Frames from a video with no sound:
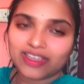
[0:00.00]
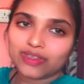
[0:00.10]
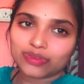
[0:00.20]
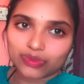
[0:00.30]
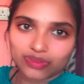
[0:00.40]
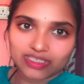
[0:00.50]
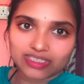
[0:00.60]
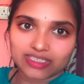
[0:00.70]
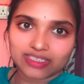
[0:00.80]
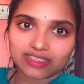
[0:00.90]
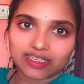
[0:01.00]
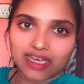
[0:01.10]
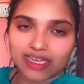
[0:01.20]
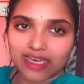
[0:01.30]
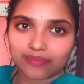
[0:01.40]
So this is, I
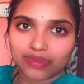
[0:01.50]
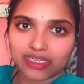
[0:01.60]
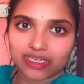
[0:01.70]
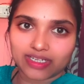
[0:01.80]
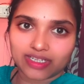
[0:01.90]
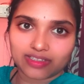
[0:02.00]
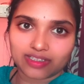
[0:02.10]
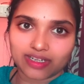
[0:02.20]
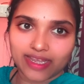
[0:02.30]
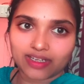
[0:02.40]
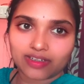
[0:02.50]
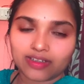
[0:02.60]
have created the rack,